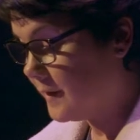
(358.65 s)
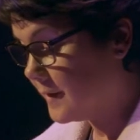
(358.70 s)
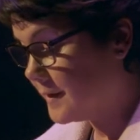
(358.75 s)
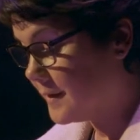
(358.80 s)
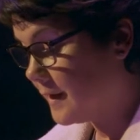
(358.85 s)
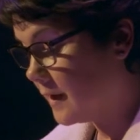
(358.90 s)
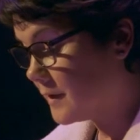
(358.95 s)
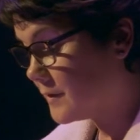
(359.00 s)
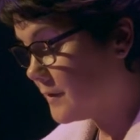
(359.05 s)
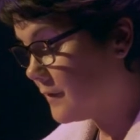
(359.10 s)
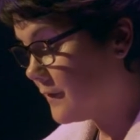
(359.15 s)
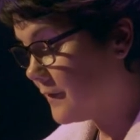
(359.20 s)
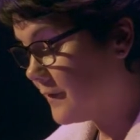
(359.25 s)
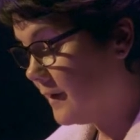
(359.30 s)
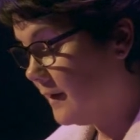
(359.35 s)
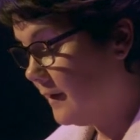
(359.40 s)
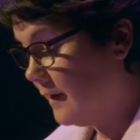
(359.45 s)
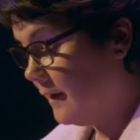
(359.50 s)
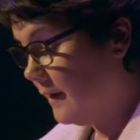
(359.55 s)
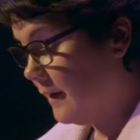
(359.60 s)
the doctors
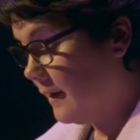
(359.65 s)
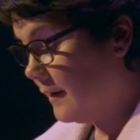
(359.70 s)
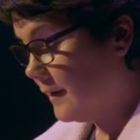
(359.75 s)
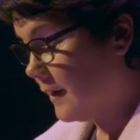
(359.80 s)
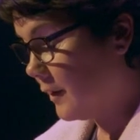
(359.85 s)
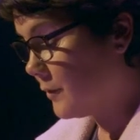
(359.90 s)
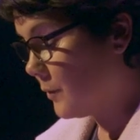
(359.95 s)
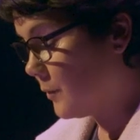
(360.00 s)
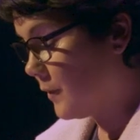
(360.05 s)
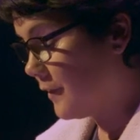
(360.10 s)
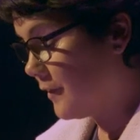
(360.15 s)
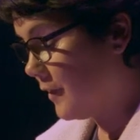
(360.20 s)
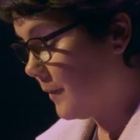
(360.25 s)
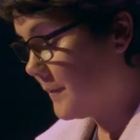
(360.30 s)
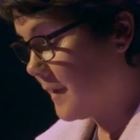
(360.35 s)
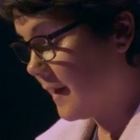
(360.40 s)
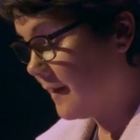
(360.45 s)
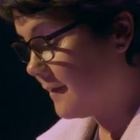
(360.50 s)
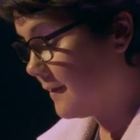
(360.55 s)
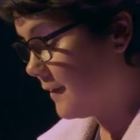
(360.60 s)
that there was
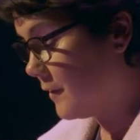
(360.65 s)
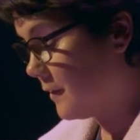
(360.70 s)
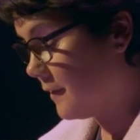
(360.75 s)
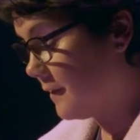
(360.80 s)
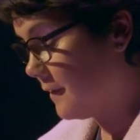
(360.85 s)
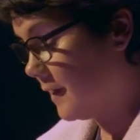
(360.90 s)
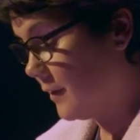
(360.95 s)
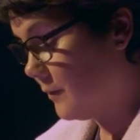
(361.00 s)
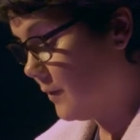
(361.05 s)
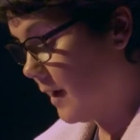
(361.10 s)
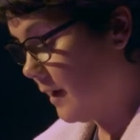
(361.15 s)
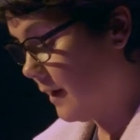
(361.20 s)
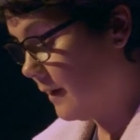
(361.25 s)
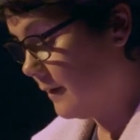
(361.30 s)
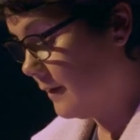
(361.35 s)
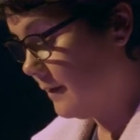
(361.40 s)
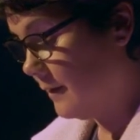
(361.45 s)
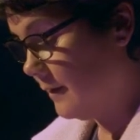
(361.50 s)
something seriously wrong.